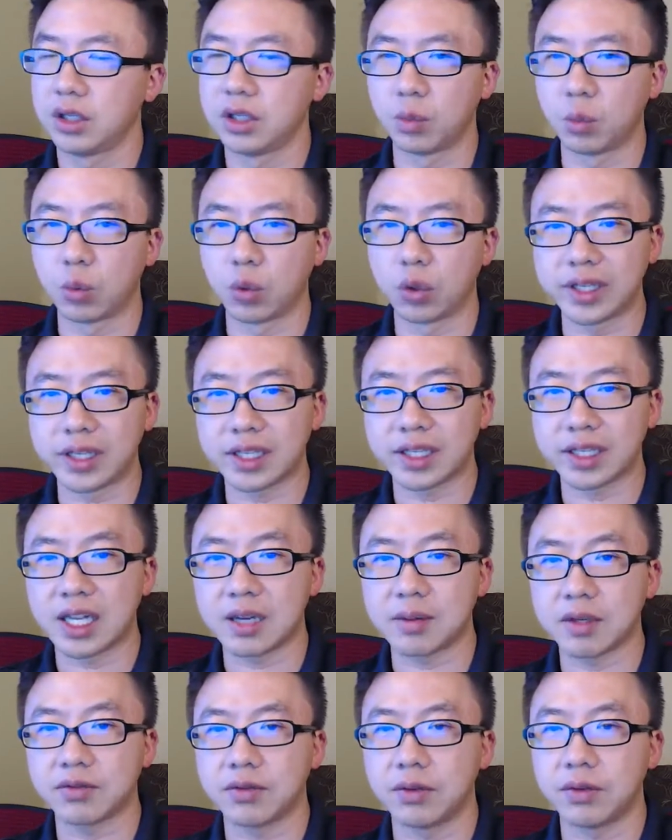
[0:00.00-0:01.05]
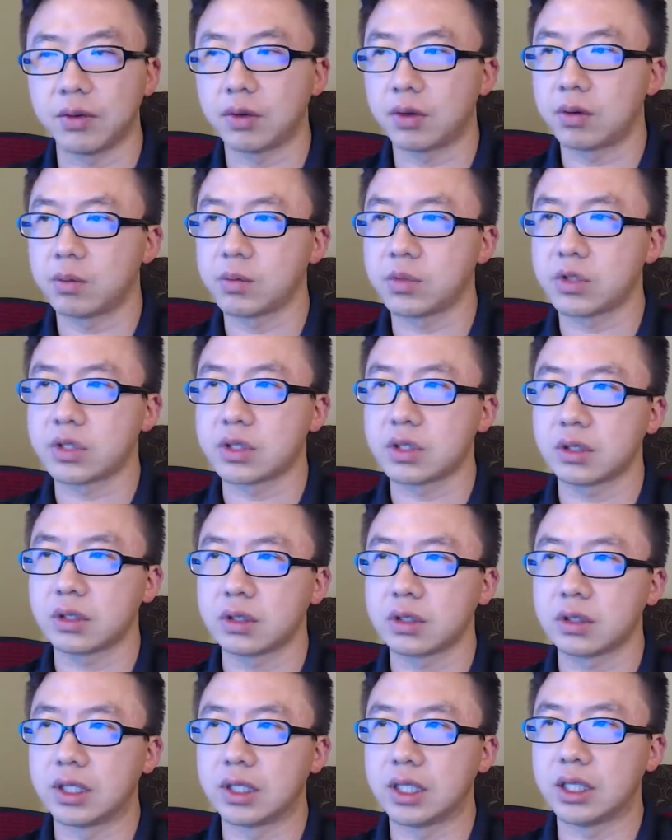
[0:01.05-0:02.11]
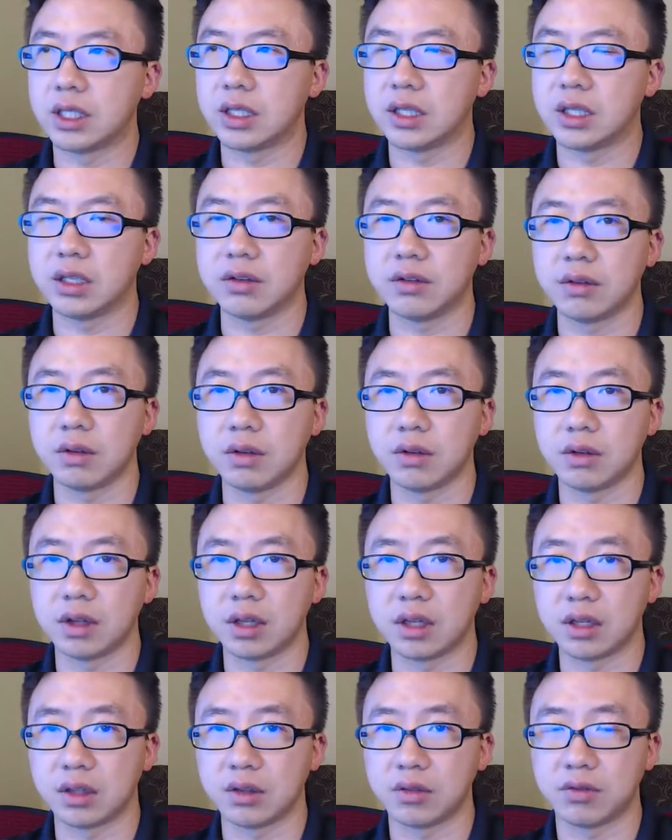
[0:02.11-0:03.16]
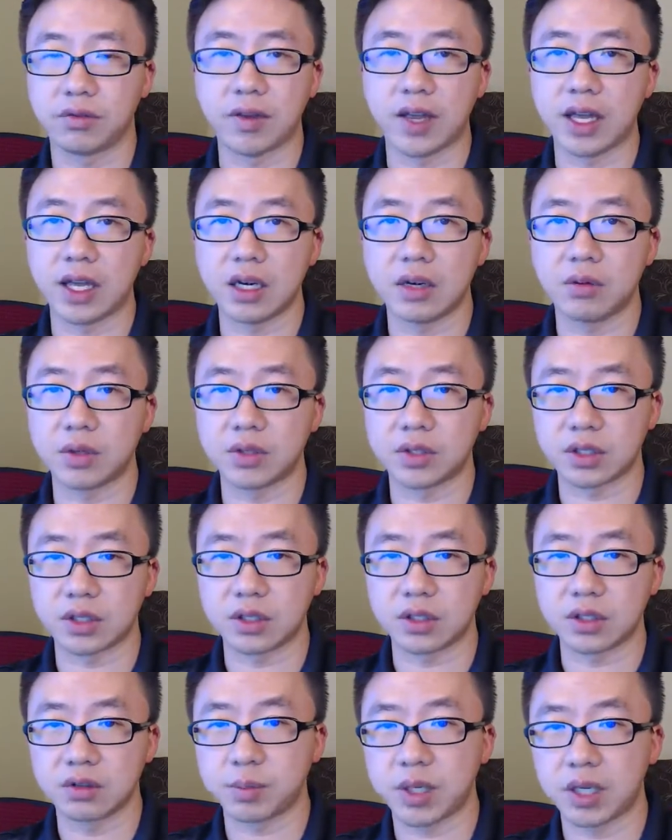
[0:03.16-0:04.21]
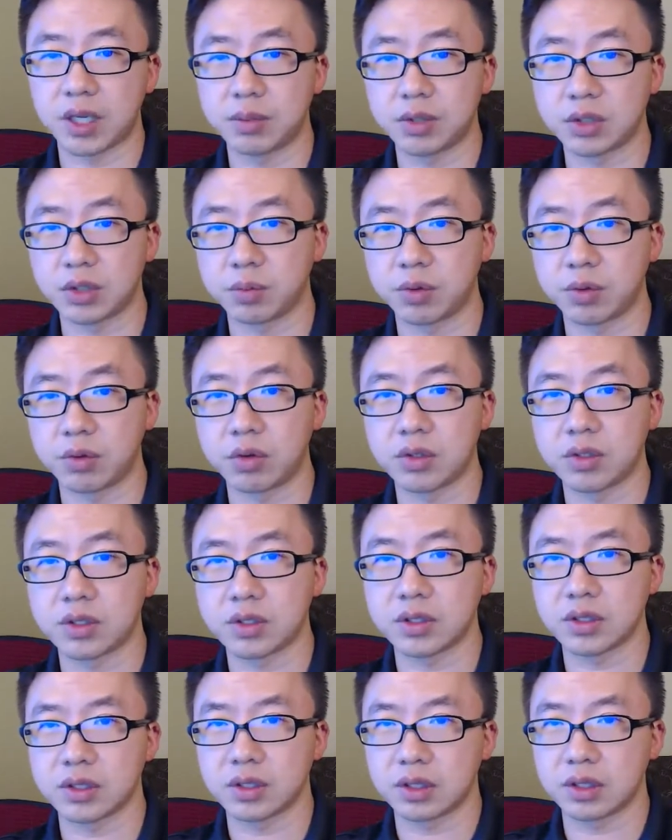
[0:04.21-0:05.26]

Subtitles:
World Economic Forums, the Fed reserves publish reports,